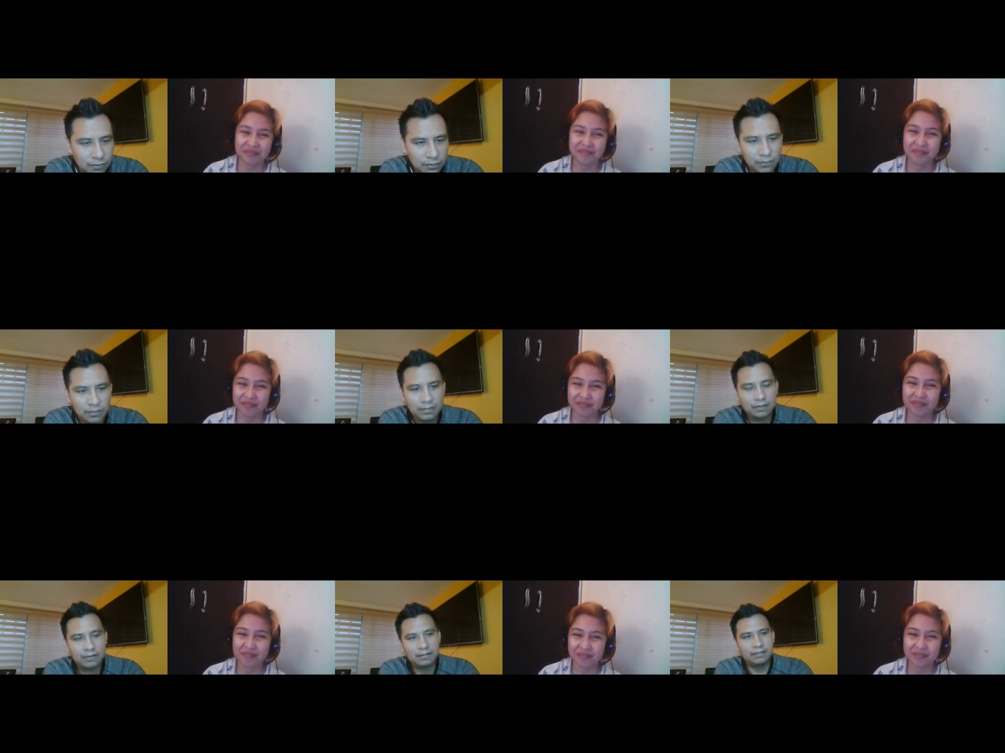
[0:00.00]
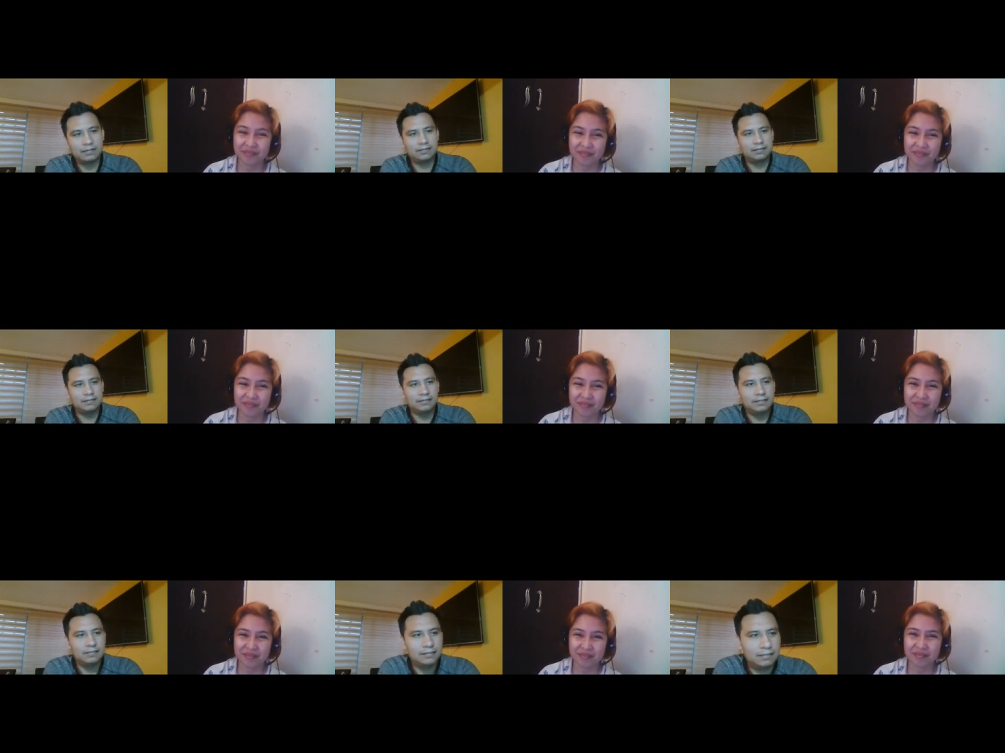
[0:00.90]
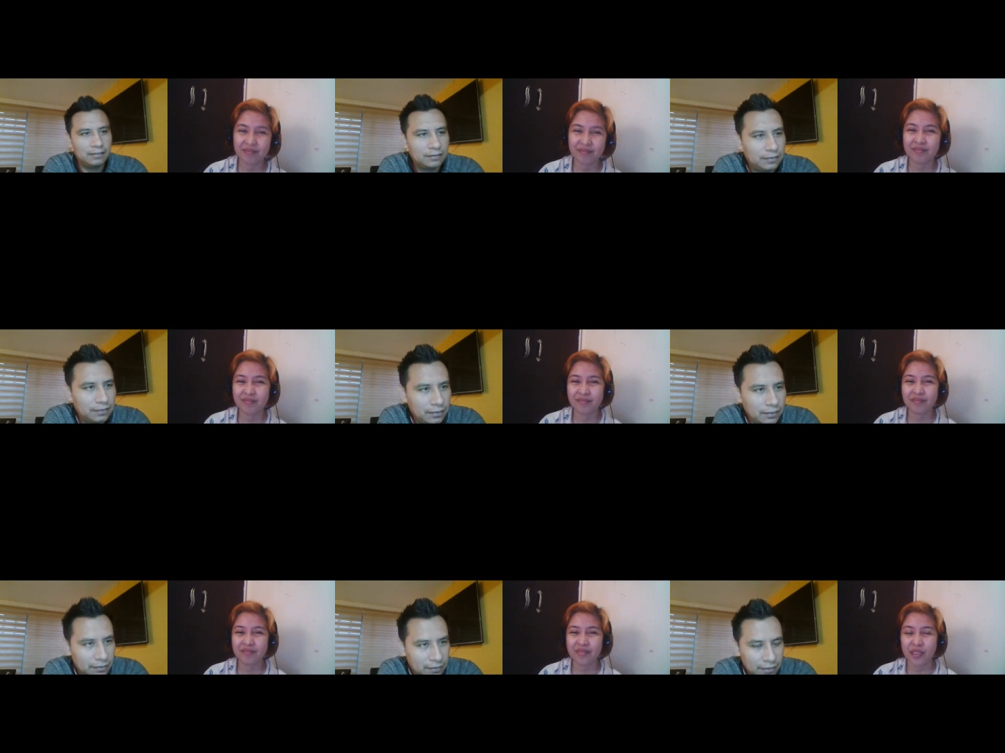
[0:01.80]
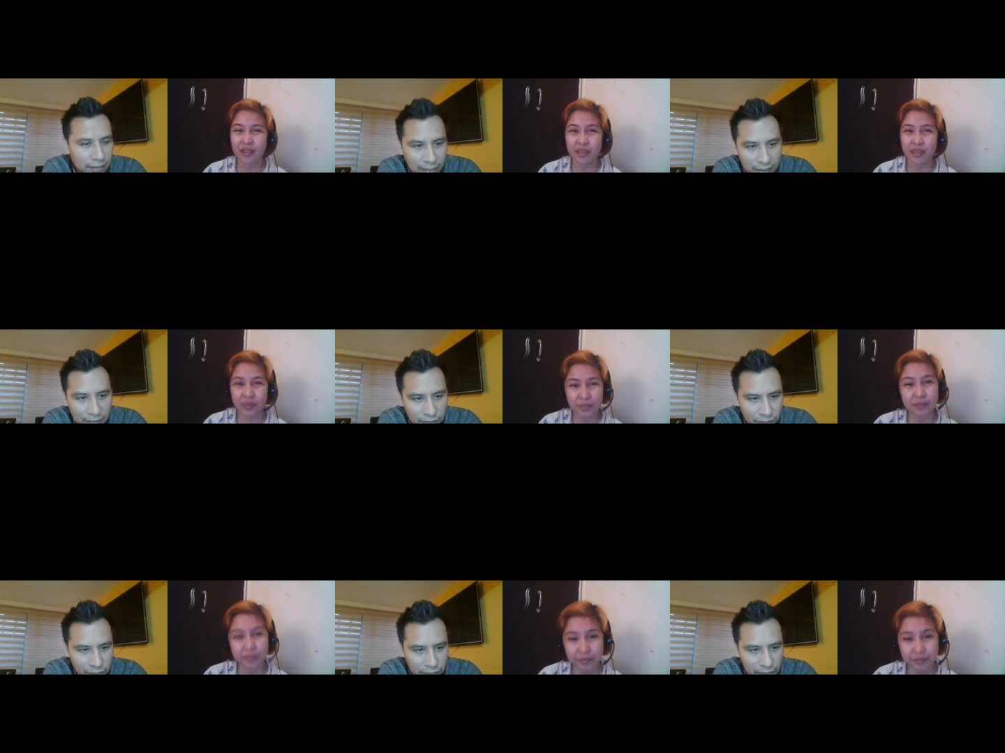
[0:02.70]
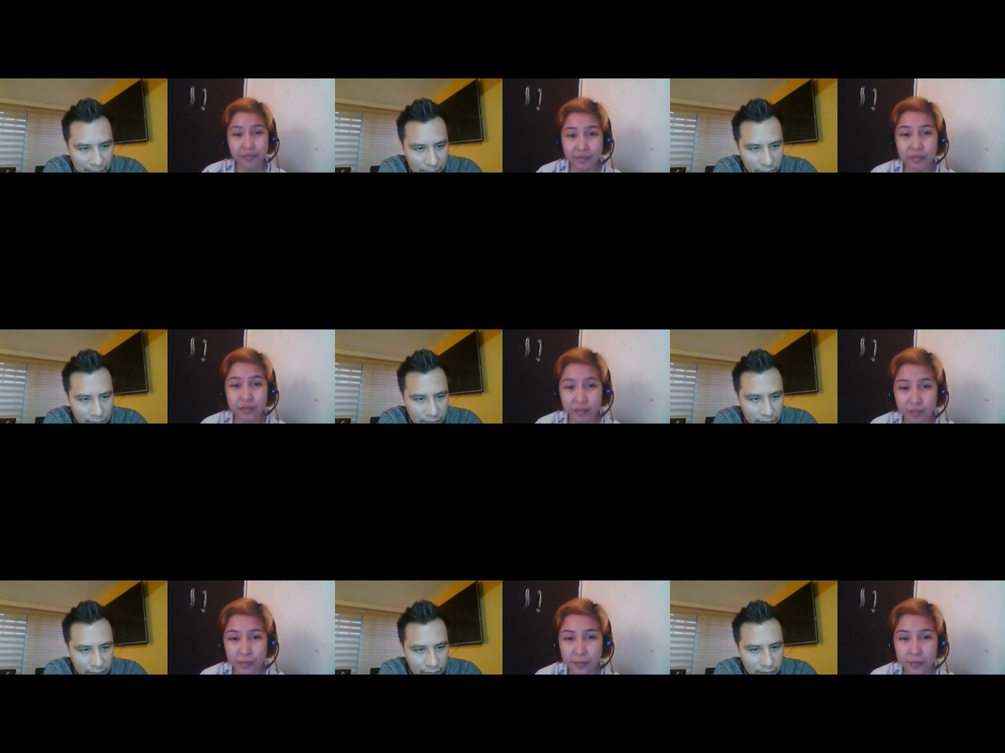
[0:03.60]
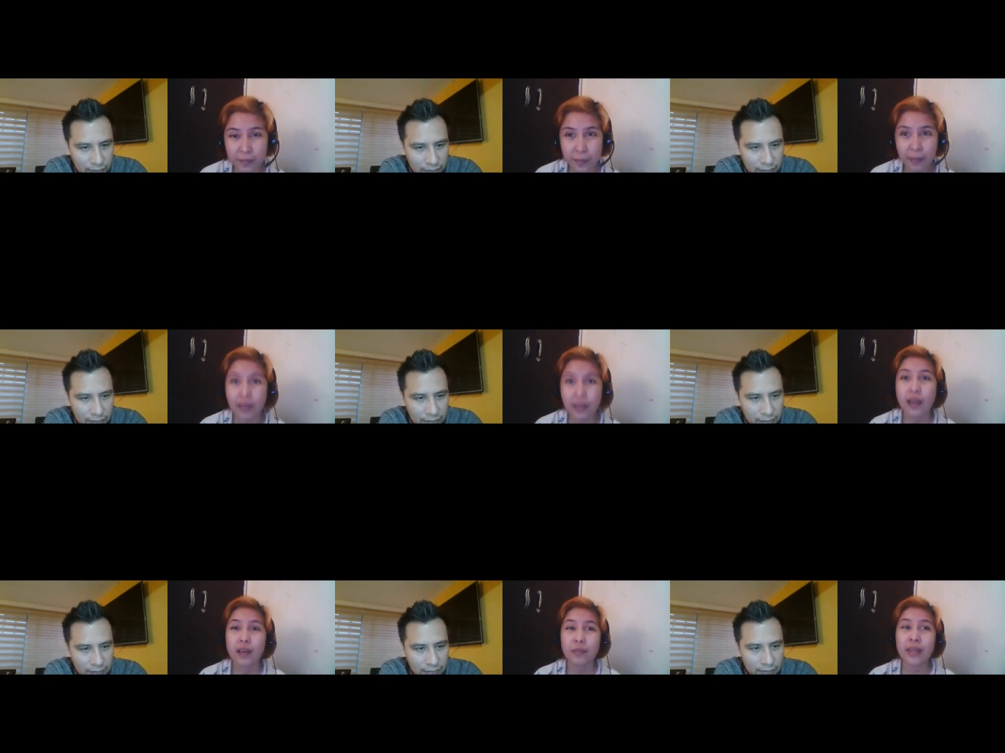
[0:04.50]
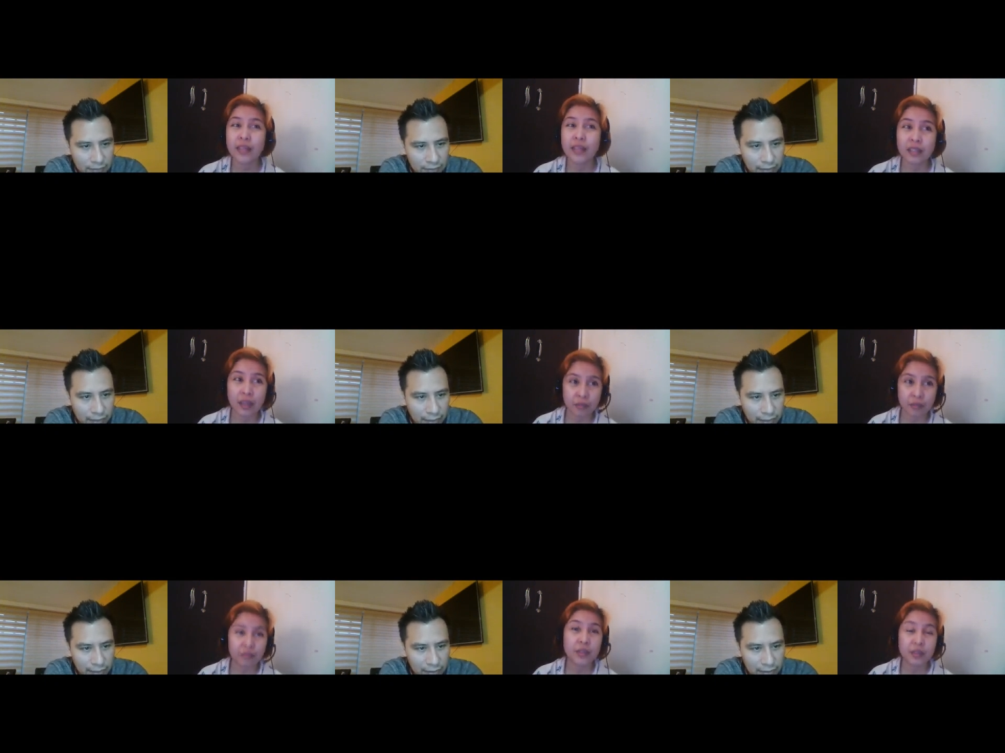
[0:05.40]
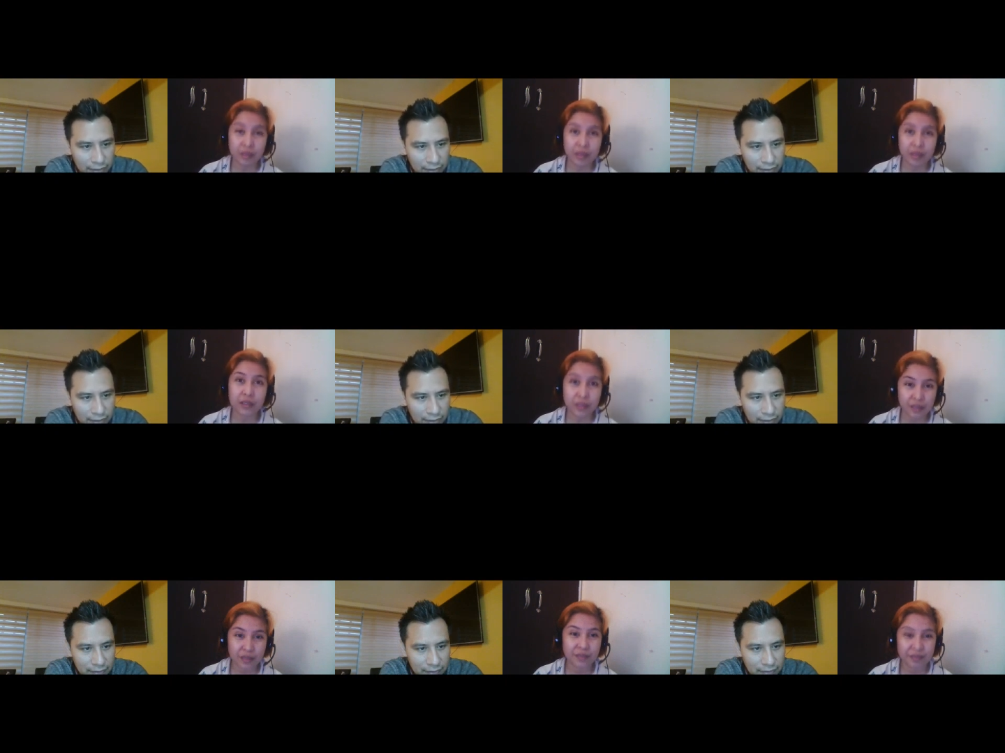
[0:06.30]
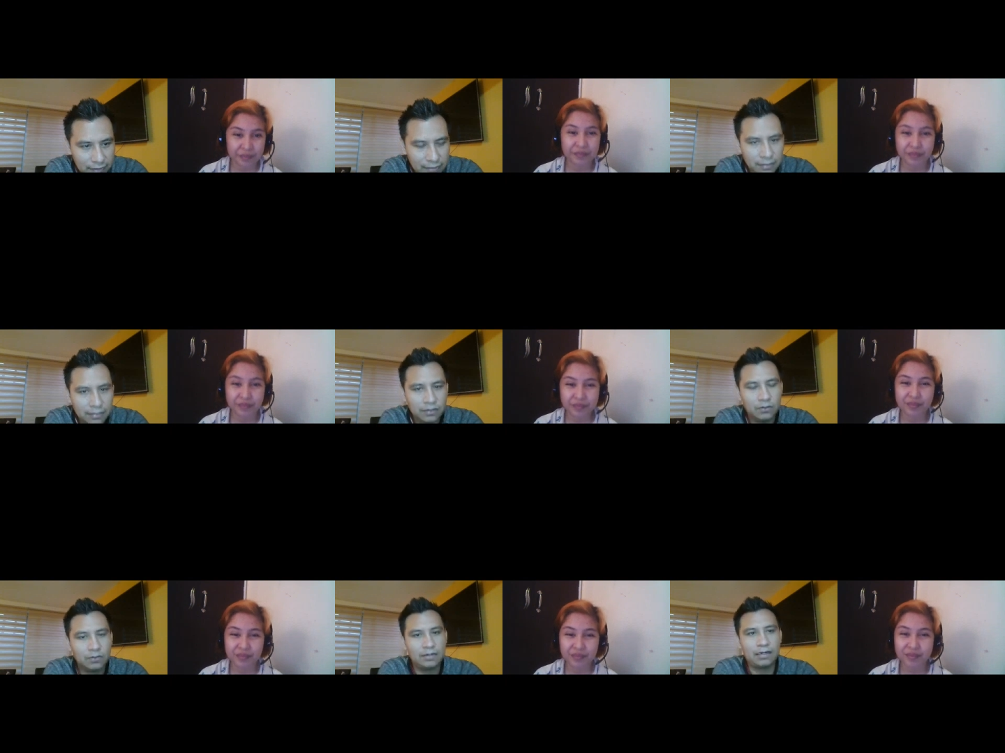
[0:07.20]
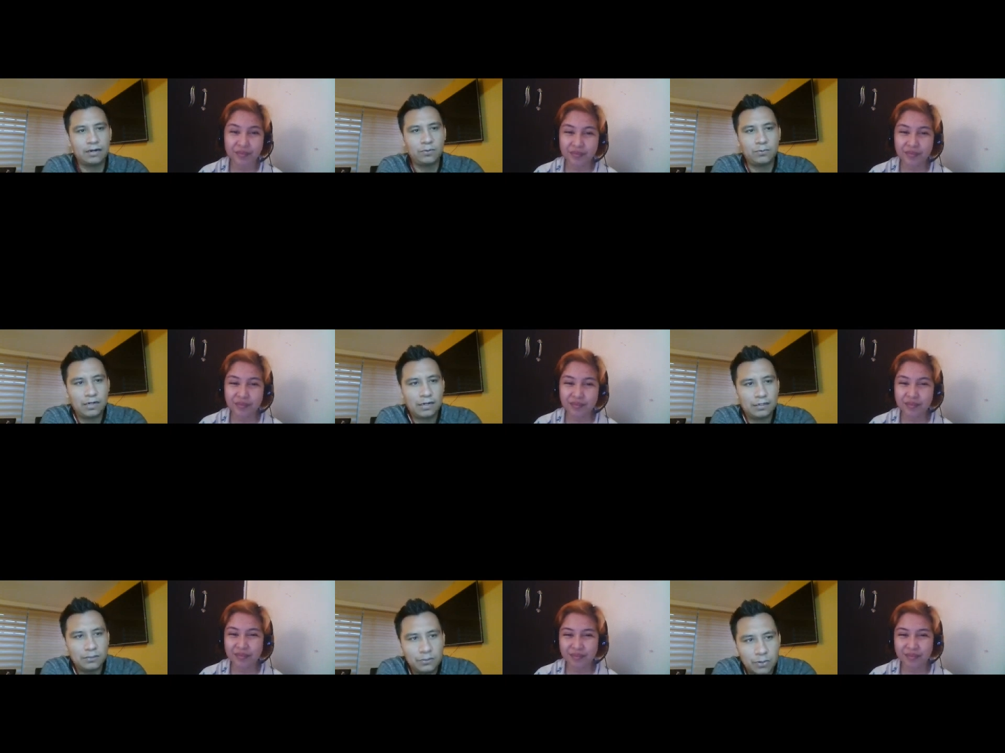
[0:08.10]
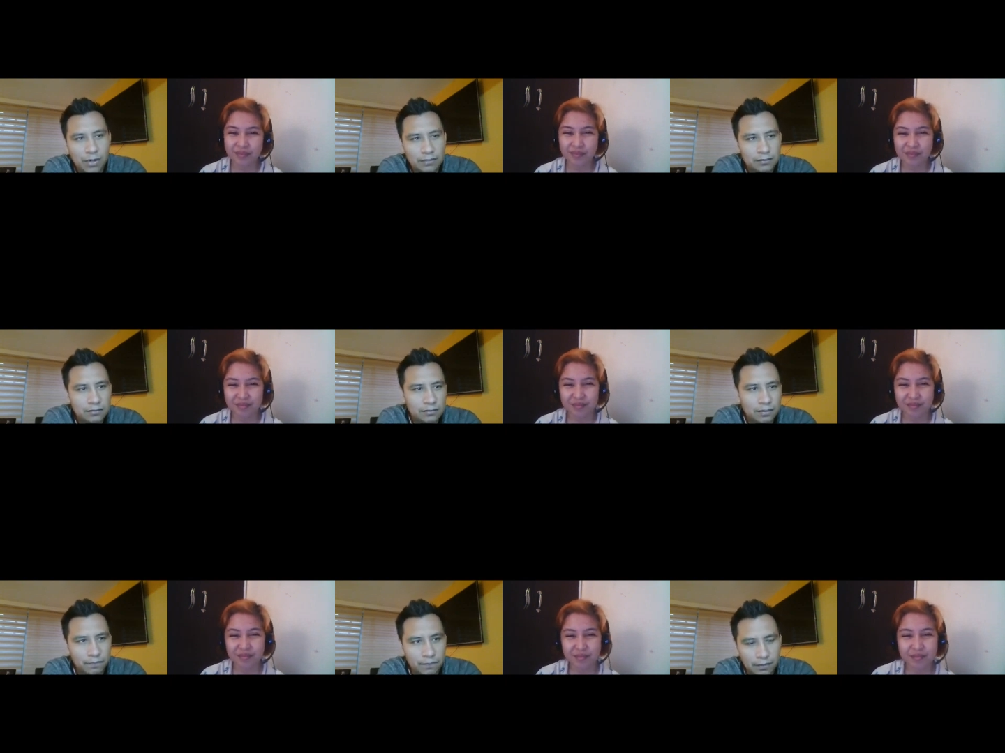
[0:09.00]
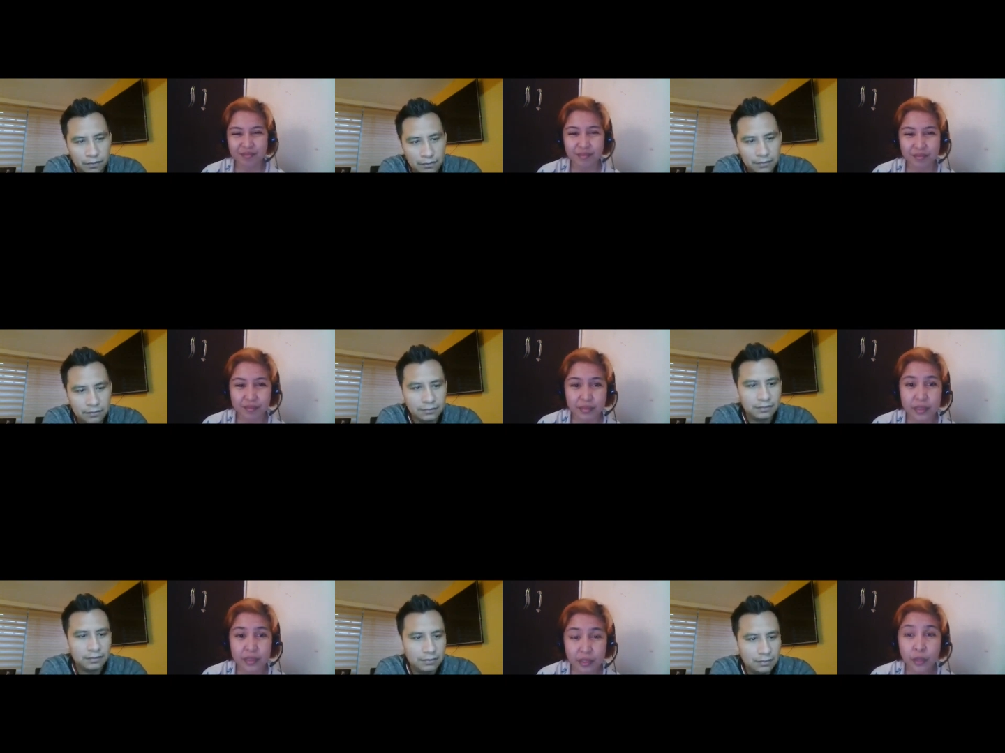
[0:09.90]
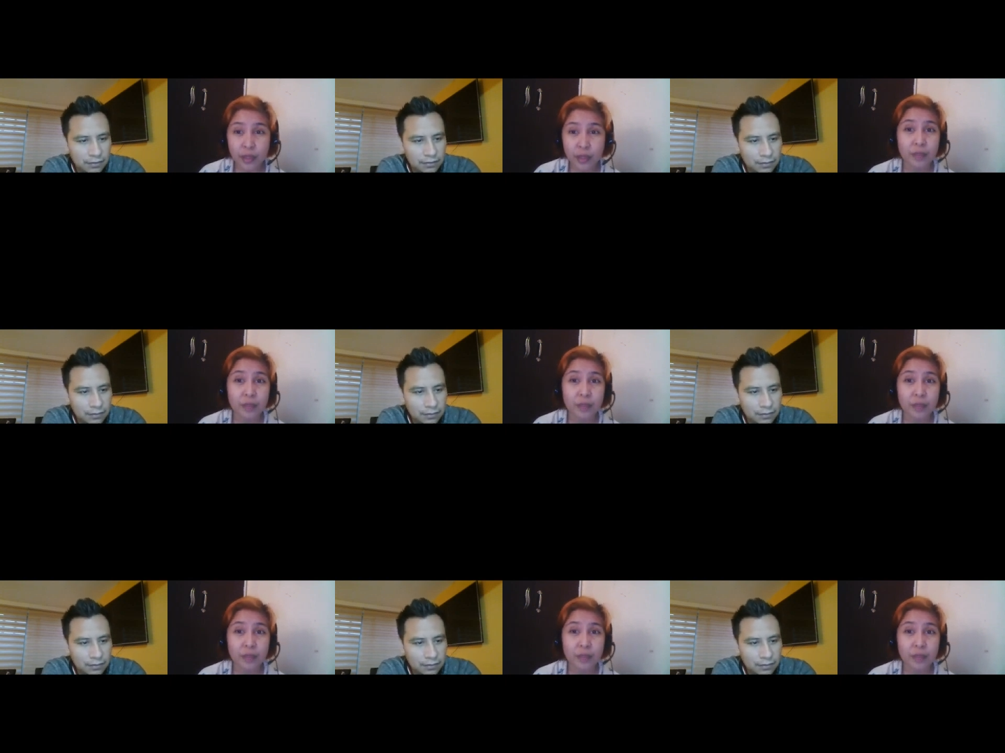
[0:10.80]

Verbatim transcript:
Speaker 1: Okay, okay. Mm. Teeya is your name, right?
Speaker 2: My nickname, yeah. but yes.
Speaker 1: Okay, I would like to ask you something.
Speaker 2: Go ahead,